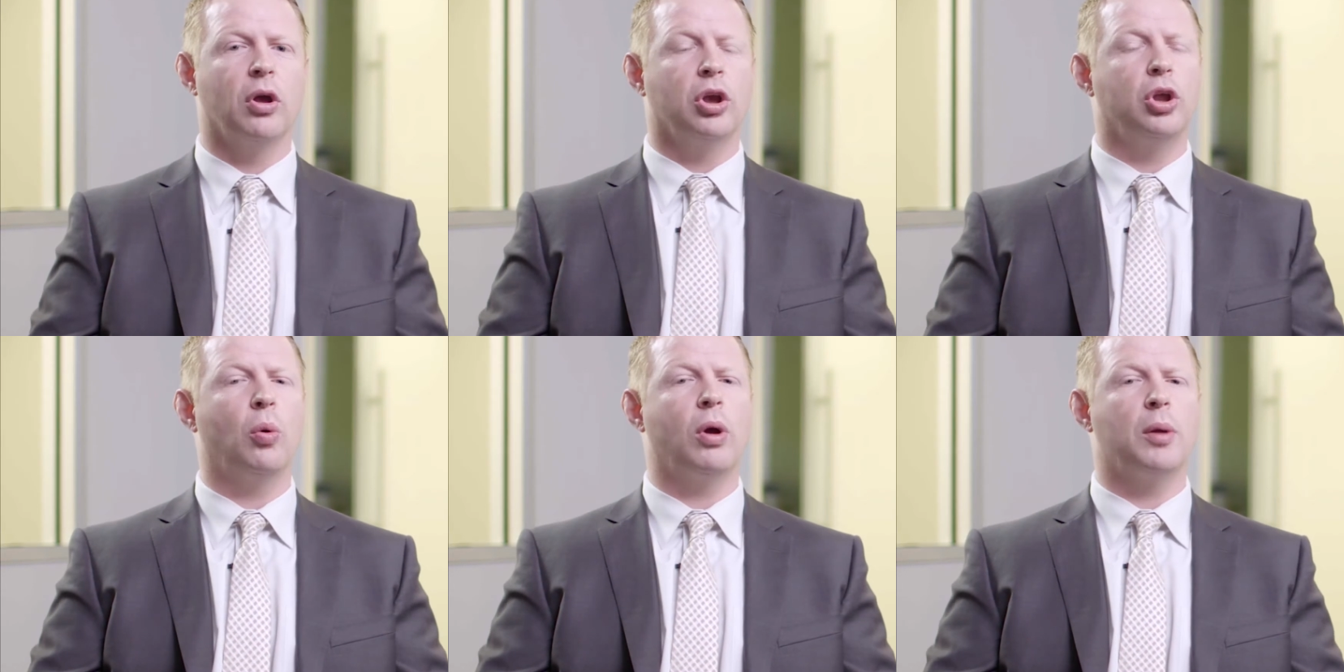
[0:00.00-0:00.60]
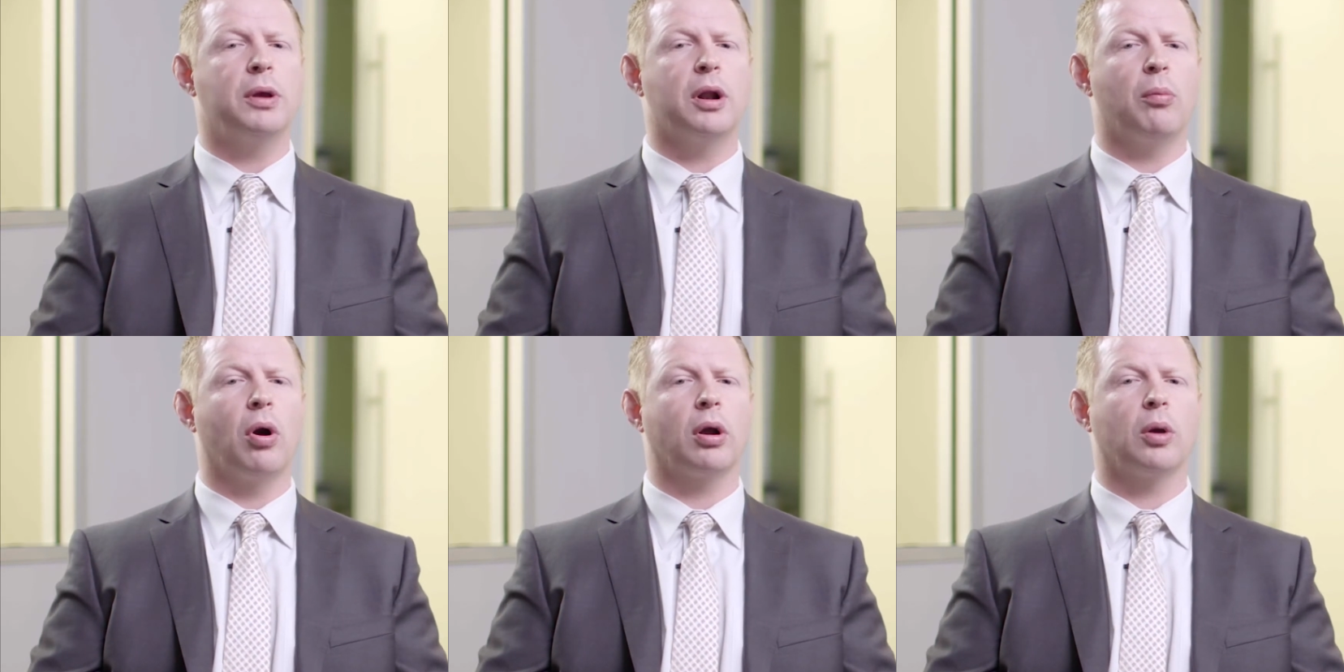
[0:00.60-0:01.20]
You don't want to be in a
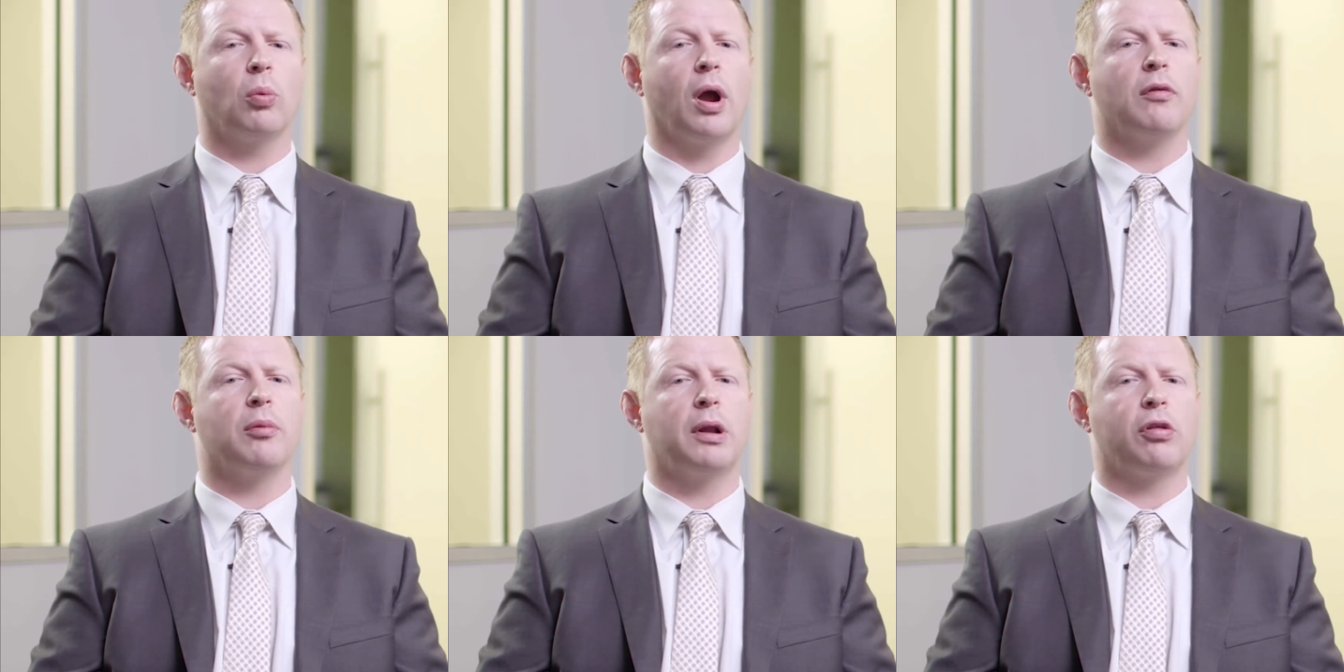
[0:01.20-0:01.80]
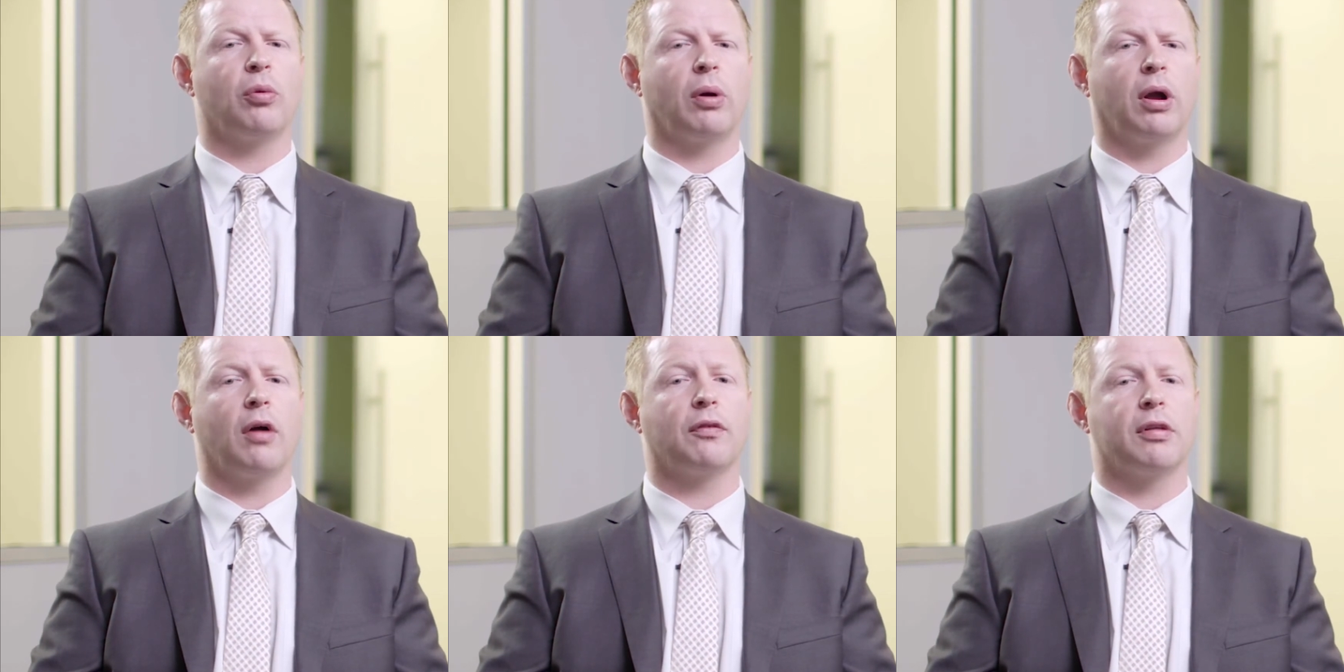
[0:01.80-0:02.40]
market where everybody's throwing
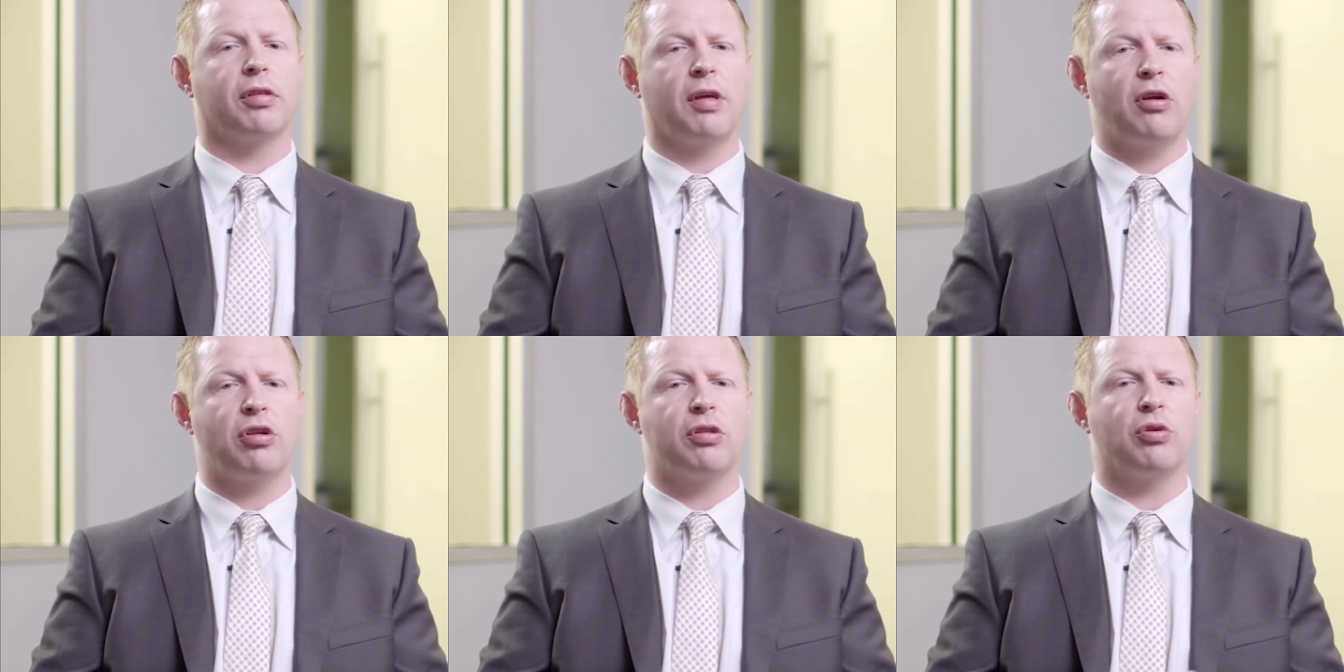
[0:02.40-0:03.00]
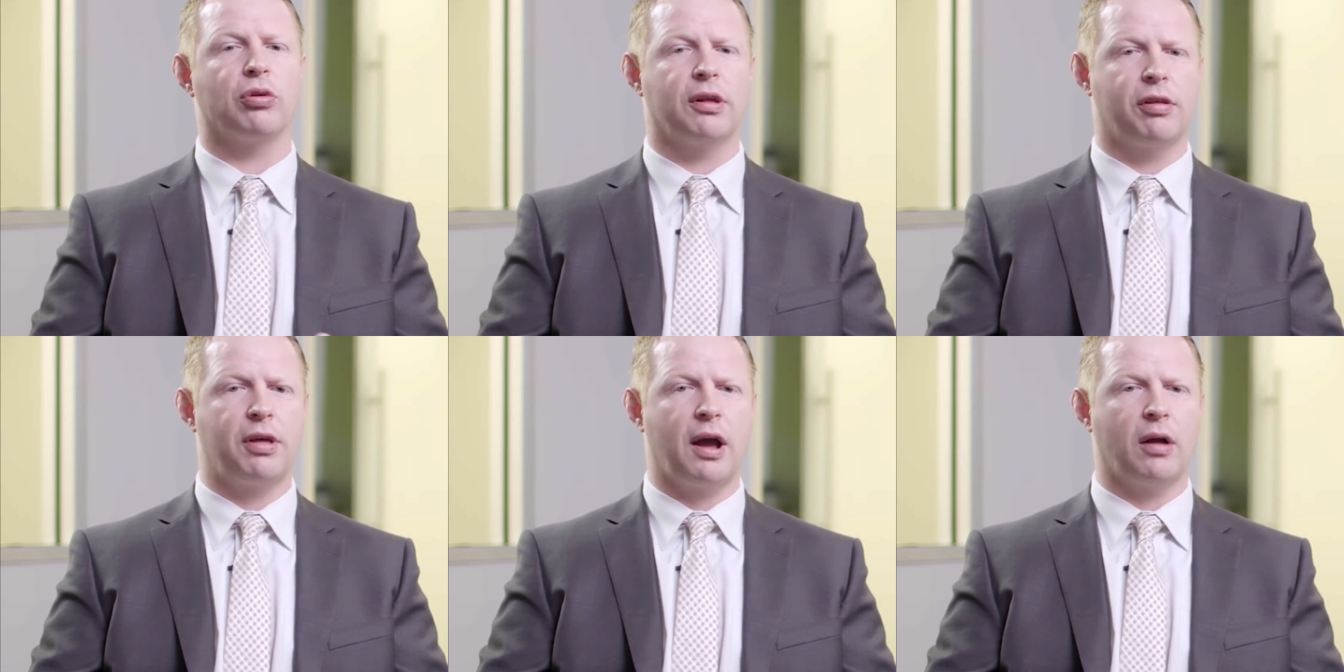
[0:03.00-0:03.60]
off concessions or
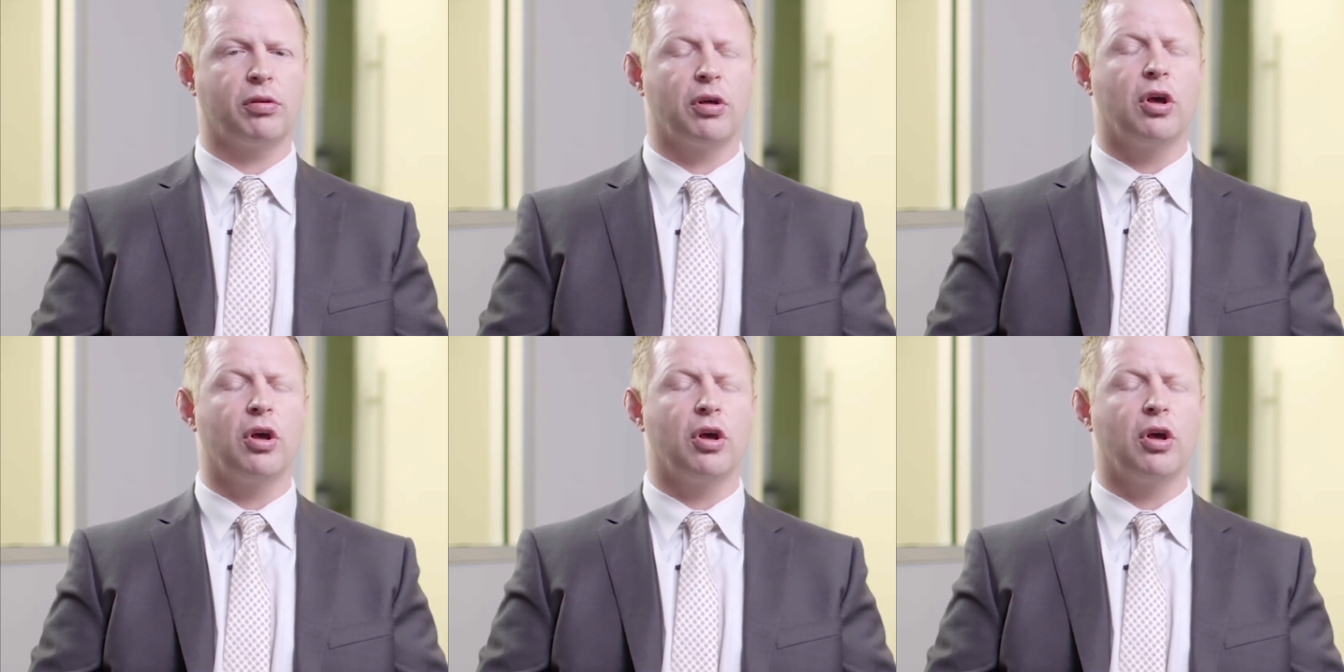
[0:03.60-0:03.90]
discounts.